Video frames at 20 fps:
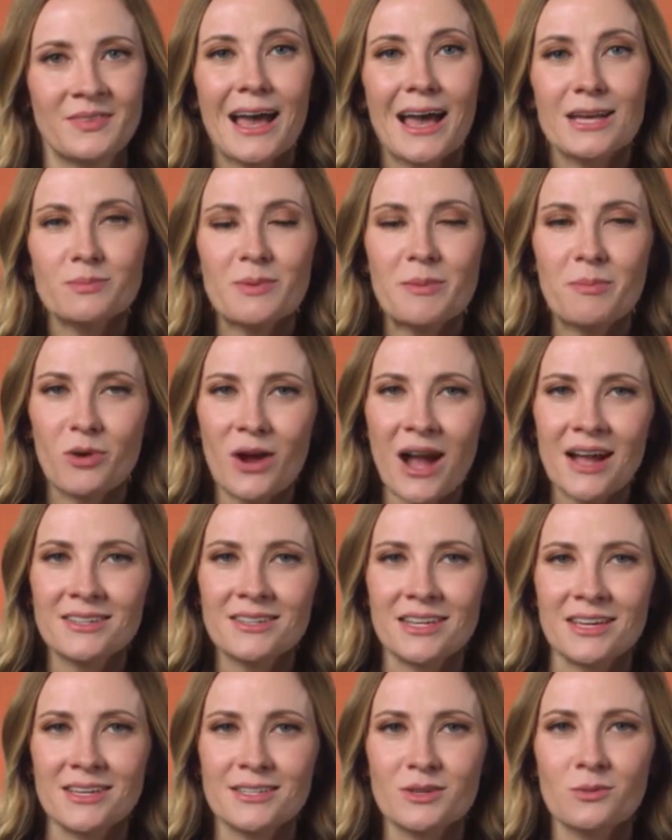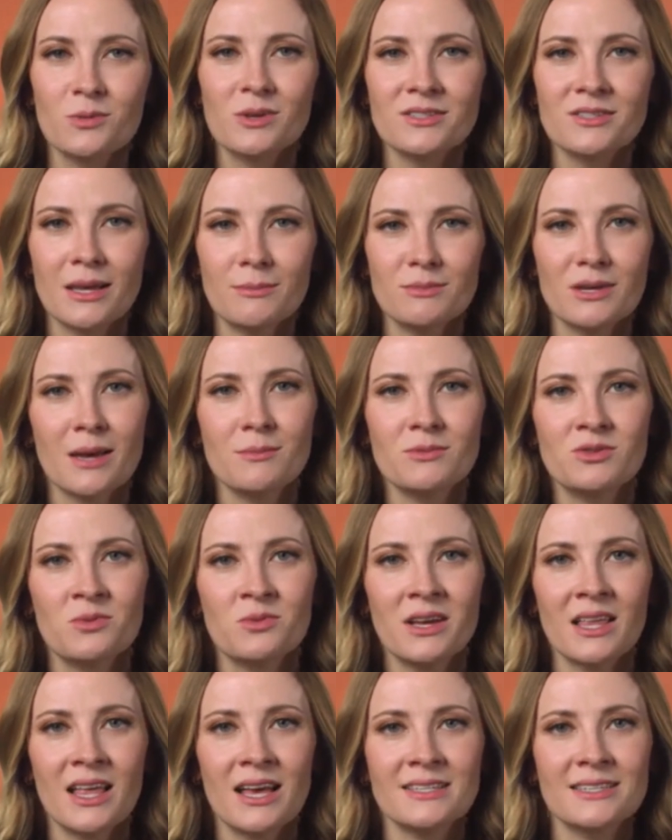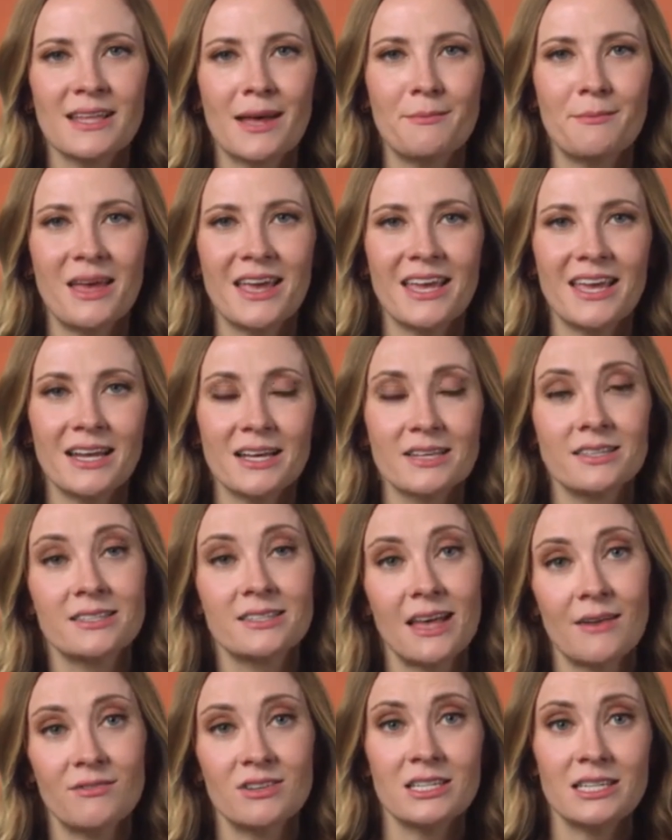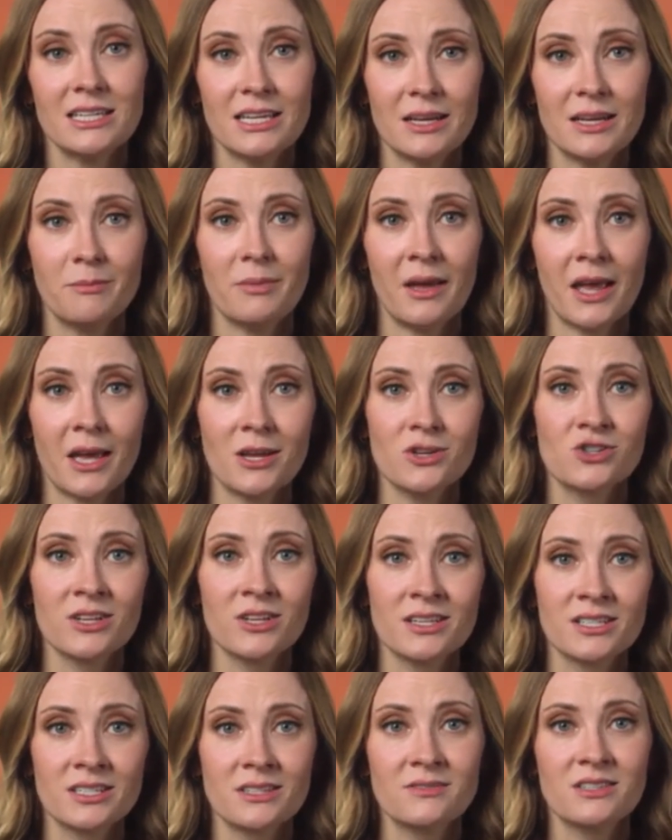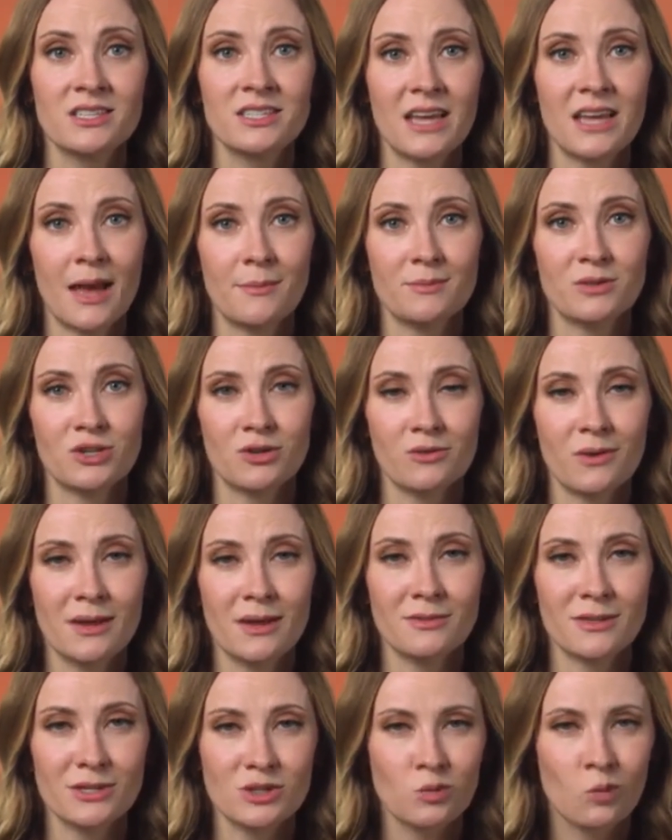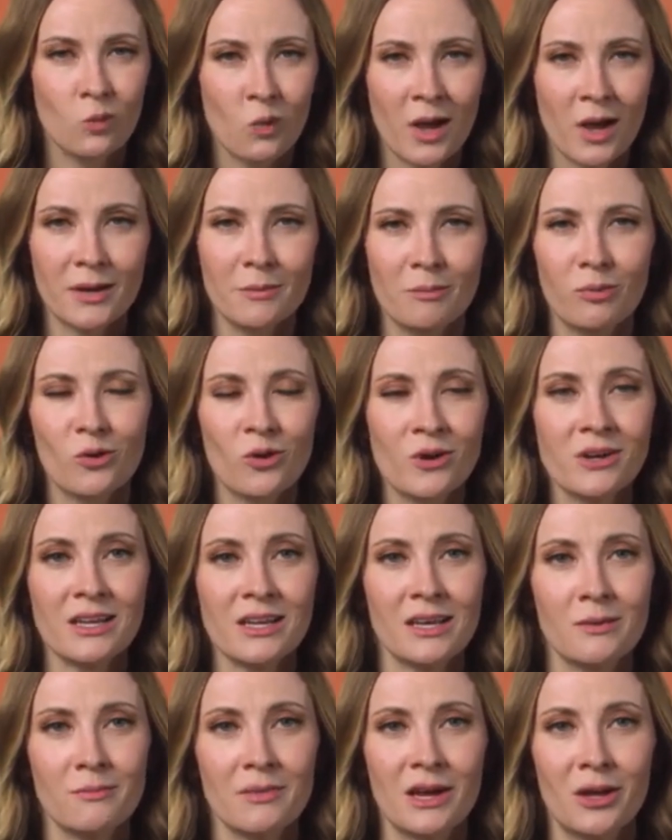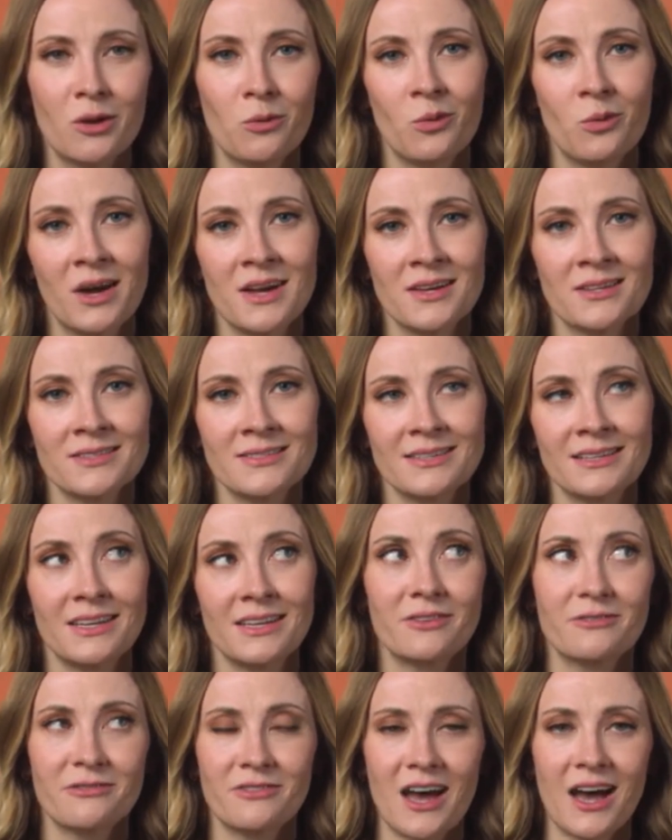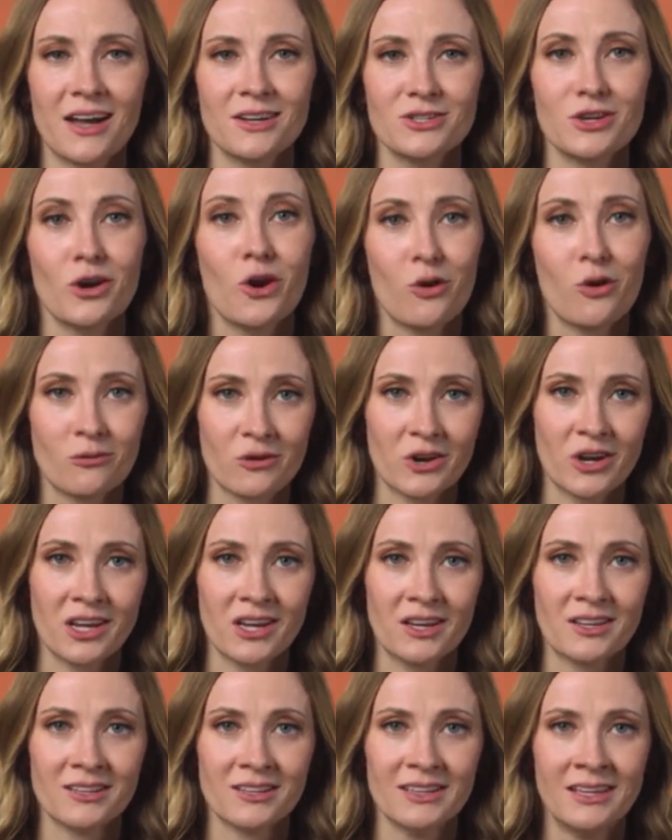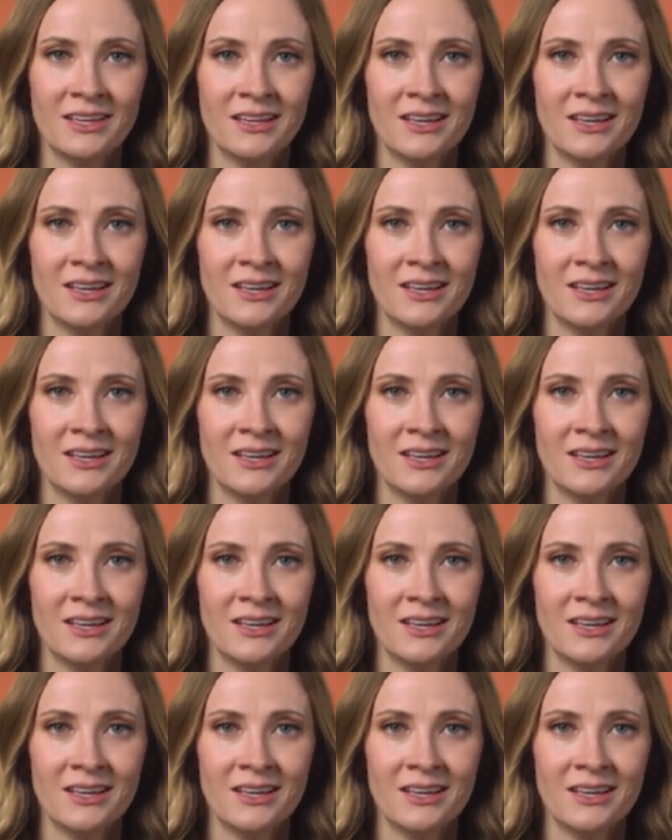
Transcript: As we practice, we'll sometimes realize that making a 17-page list of steps to write this one important email was, in fact, overkill.